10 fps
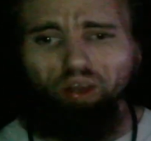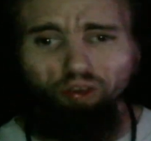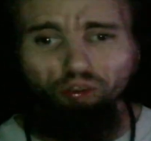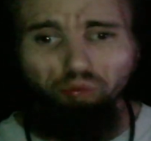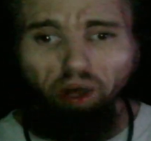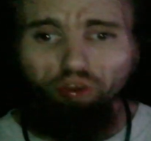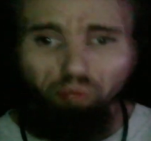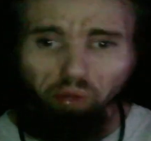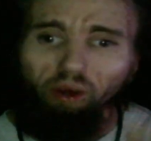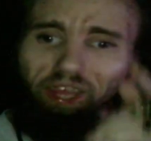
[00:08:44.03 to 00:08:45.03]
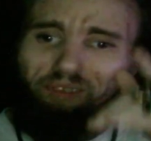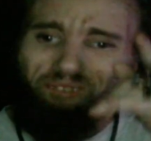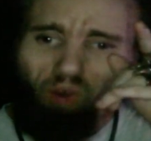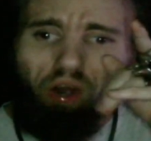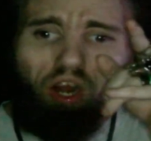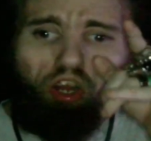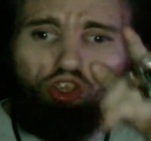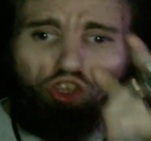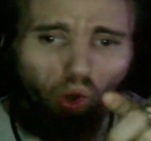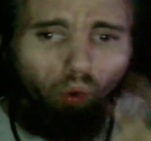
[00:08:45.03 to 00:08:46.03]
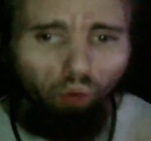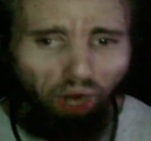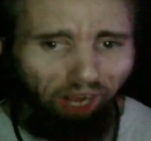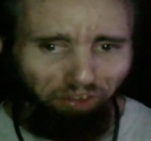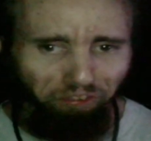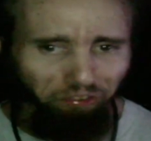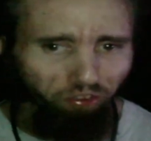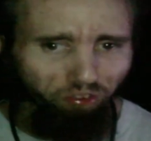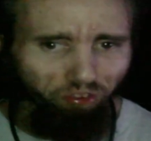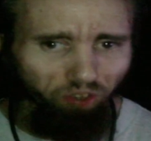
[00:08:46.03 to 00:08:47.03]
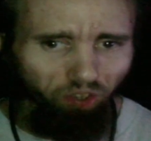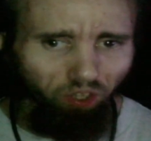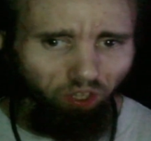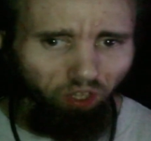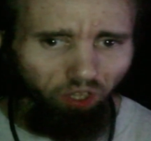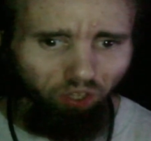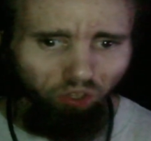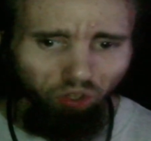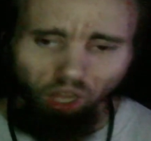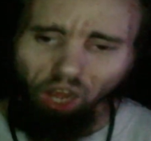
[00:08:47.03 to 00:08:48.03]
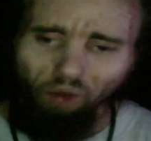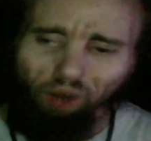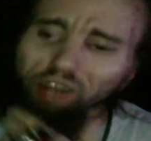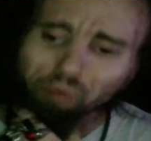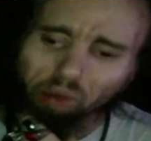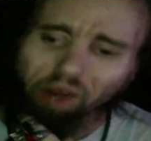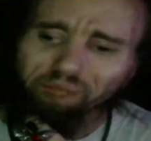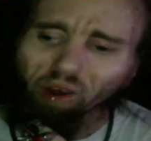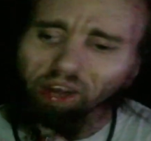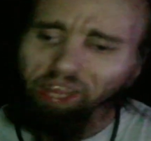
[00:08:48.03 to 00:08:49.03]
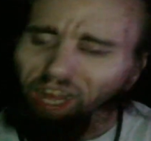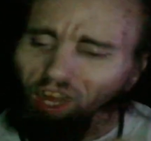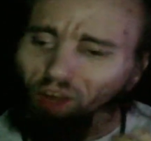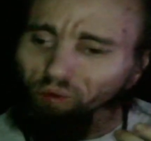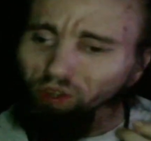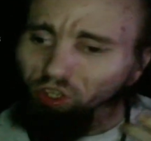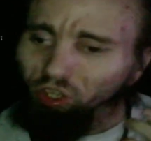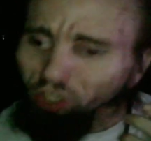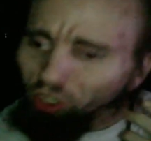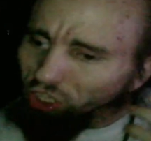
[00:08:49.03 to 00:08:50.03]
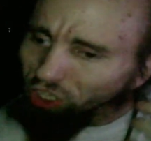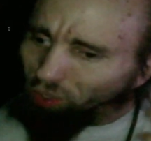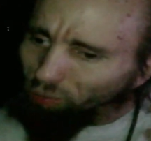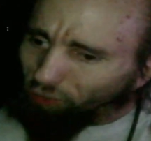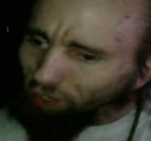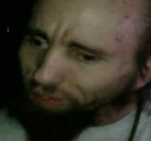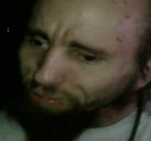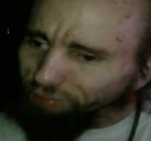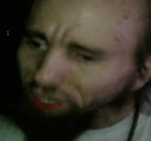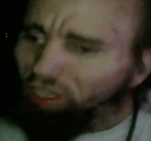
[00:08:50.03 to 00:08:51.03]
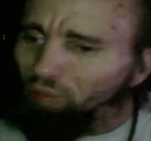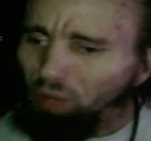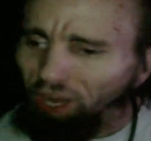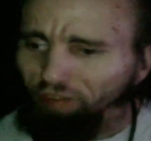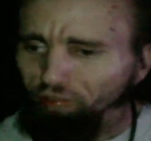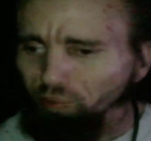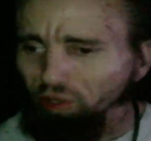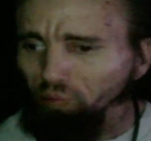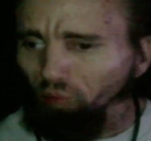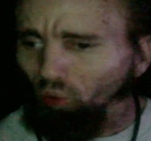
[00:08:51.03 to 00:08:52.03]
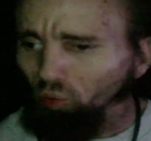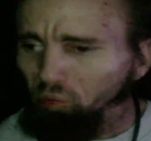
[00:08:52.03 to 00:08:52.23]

responsibility for your actions? I mean, it's pretty funny how you victimize people